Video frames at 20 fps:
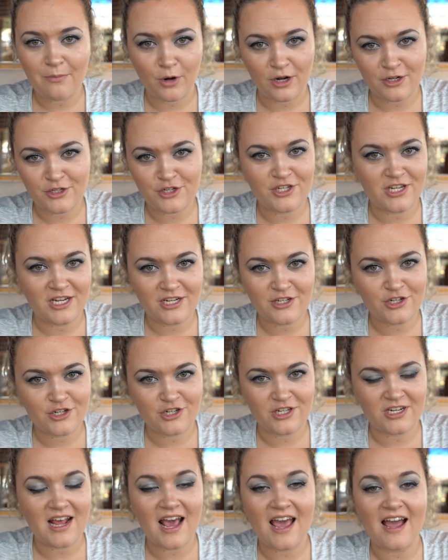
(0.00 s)
brunch dish
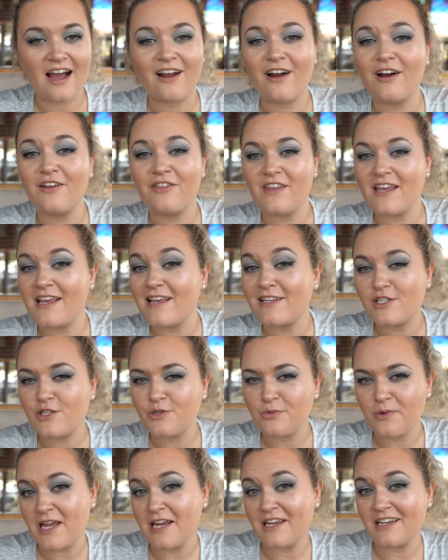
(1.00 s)
today, I got the
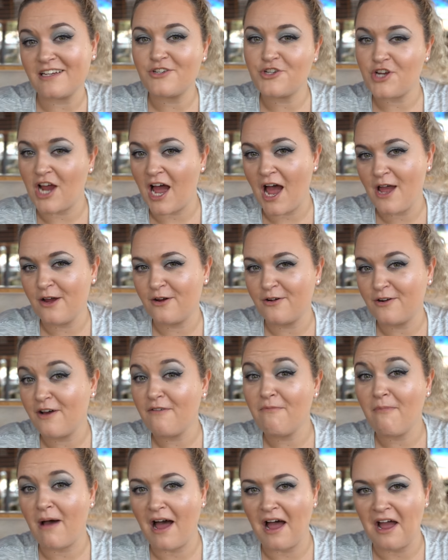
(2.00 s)
Sweet Child
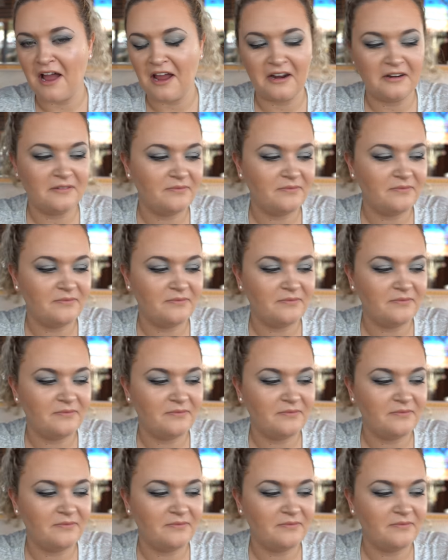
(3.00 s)
of Mine.